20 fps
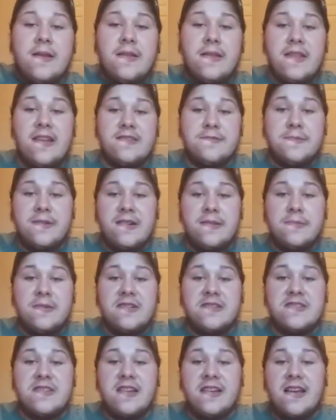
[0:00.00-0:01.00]
that's pretty
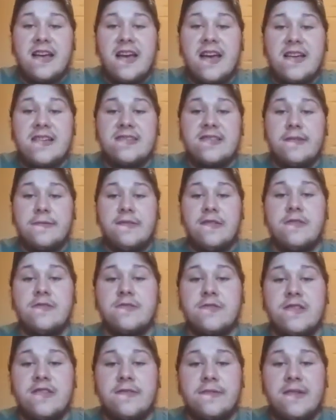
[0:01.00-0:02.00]
much it, guys. If you
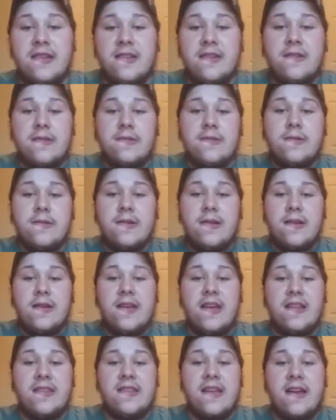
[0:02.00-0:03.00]
enjoyed the video,
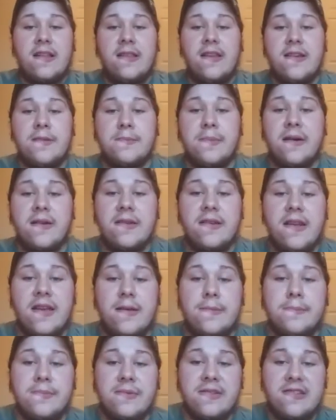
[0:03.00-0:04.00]
hit that like button
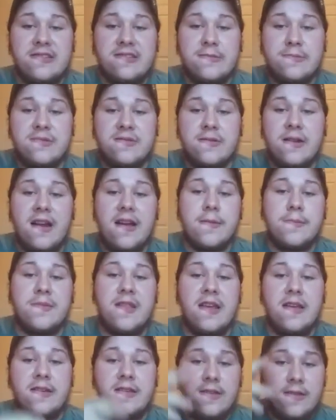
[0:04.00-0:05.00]
and please subscribe.
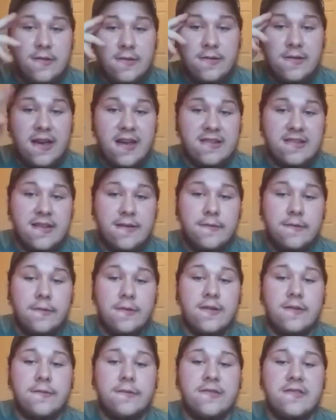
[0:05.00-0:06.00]
Thank you. You guys have a
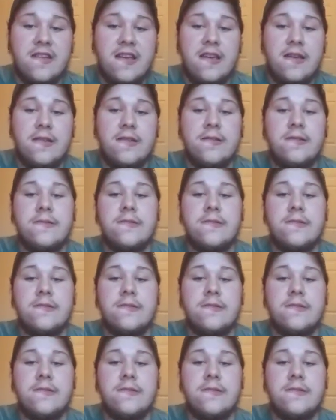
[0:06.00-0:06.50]
wonderful day.